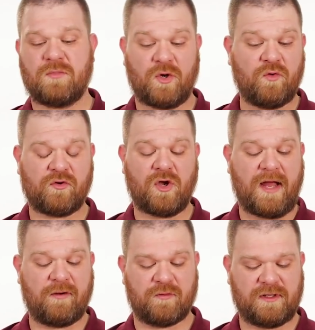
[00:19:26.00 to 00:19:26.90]
But
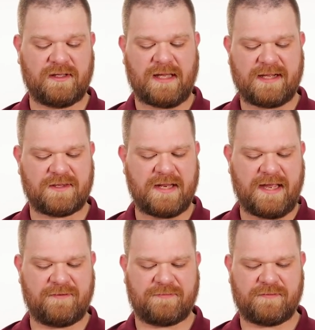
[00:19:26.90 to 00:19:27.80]
overall, I really like the
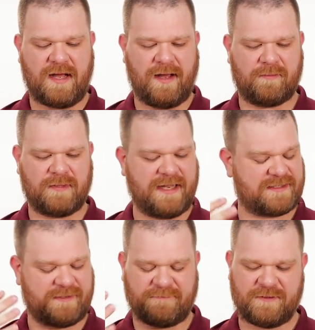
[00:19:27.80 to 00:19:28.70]
knife. Um, like
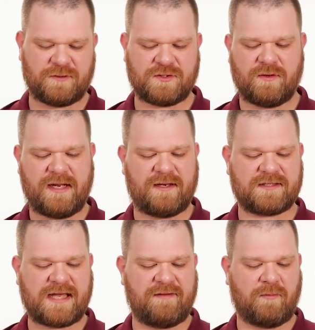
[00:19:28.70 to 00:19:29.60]
I said, feels great.
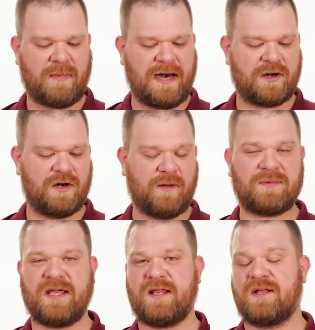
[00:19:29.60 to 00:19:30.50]
It's kind of a modern
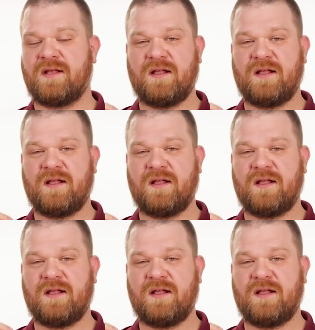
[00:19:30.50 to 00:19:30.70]
update.